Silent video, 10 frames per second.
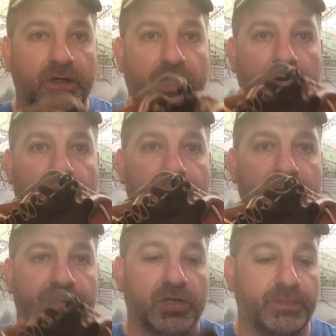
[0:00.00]
uh, for
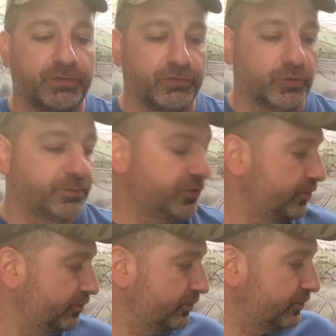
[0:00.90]
people in my group.
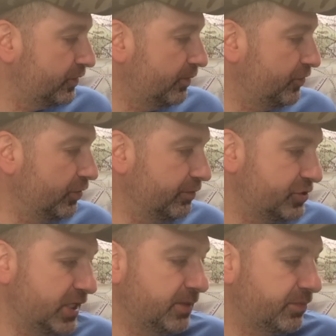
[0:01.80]
I'm doing them
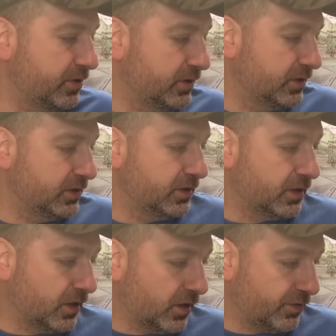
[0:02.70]
cheap,
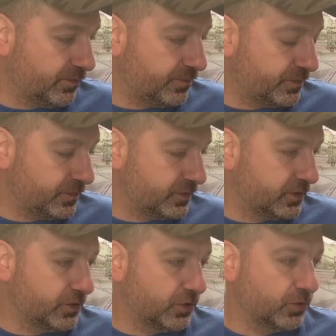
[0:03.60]
uh,
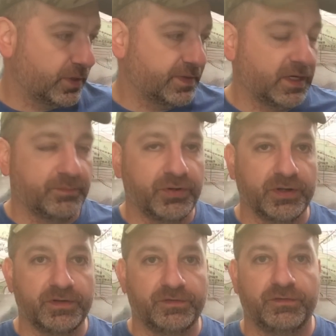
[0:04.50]
you know, and then I'm
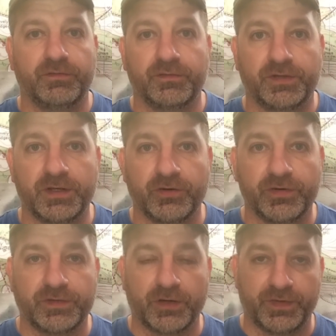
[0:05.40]
putting tinder
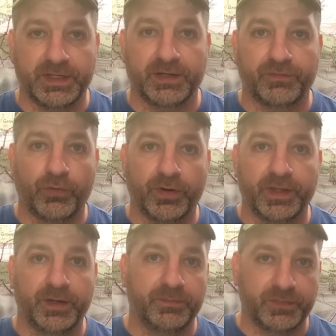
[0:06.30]
and stuff in it for
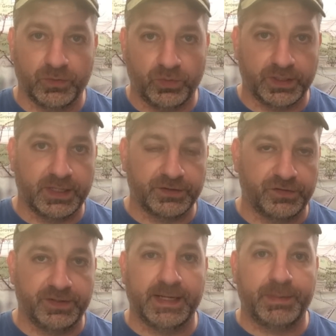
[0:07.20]
them and whatnot,
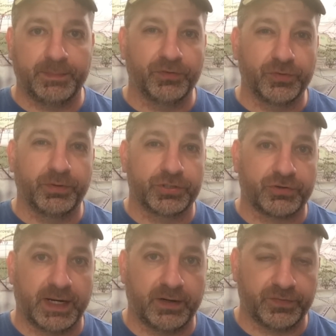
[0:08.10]
just to get people into
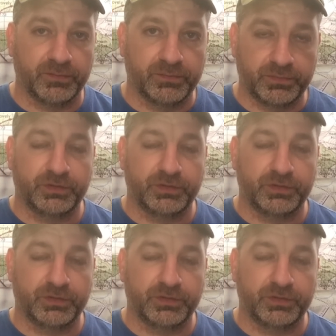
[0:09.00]
bushcraft and